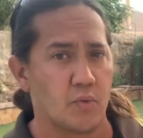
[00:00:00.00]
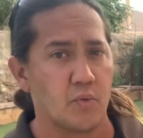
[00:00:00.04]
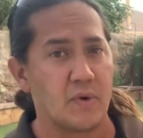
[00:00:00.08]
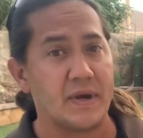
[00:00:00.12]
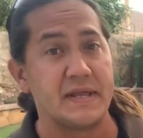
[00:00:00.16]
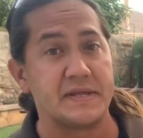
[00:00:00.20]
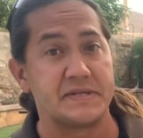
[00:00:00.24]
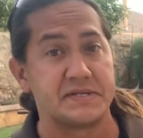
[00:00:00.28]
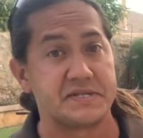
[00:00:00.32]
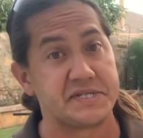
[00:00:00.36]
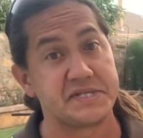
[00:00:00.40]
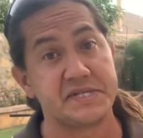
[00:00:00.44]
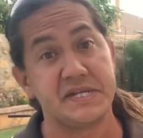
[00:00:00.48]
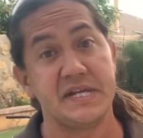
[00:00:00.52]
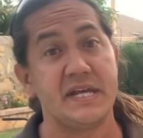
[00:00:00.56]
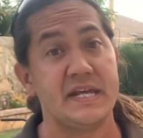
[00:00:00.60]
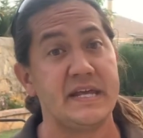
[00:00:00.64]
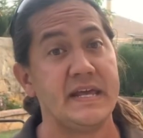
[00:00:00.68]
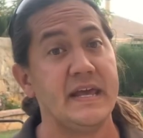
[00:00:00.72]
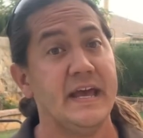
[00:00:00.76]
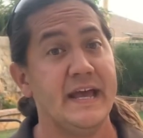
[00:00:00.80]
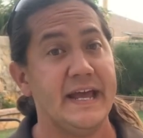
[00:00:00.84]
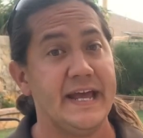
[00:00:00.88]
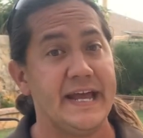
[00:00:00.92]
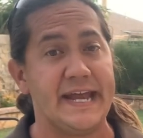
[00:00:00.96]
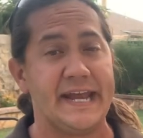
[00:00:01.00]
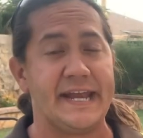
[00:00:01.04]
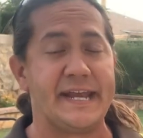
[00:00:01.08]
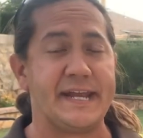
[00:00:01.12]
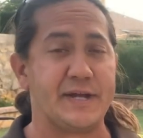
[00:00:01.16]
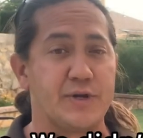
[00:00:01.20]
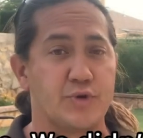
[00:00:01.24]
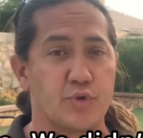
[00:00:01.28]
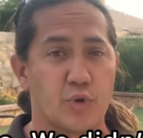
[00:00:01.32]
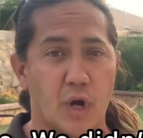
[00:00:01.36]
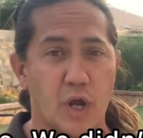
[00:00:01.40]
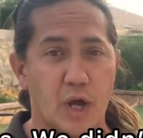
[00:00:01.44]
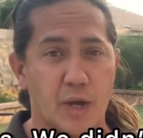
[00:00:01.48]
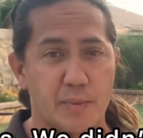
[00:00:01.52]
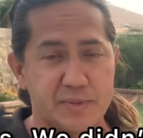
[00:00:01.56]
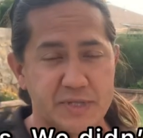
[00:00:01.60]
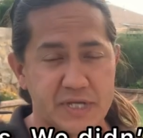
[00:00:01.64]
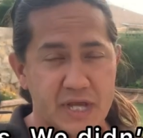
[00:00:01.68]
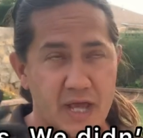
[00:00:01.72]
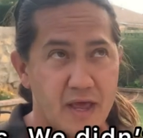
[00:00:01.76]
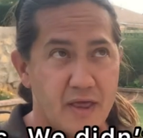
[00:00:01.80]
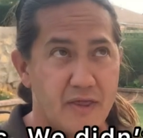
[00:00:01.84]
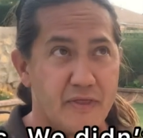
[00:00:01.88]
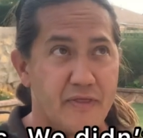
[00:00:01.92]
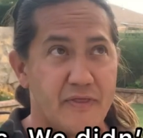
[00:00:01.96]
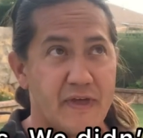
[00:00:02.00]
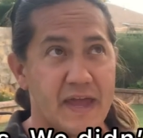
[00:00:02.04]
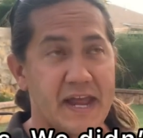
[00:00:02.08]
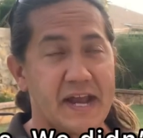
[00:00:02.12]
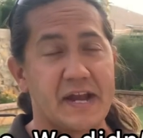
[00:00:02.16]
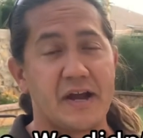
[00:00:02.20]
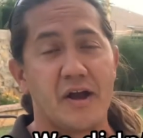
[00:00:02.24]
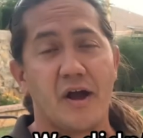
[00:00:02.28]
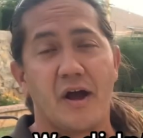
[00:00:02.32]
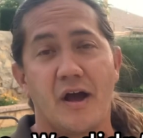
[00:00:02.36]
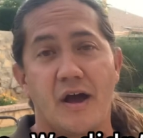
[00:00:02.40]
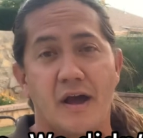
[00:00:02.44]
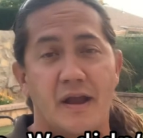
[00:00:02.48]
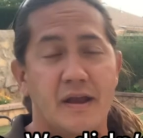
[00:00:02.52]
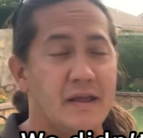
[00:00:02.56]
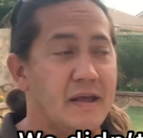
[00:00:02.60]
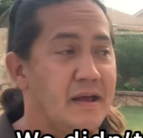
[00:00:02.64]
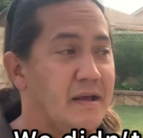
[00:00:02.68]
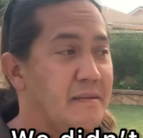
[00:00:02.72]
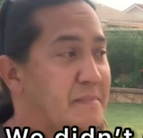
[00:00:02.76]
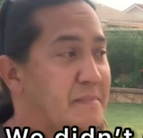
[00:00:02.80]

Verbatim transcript: We didn't see any grubs. Thank God.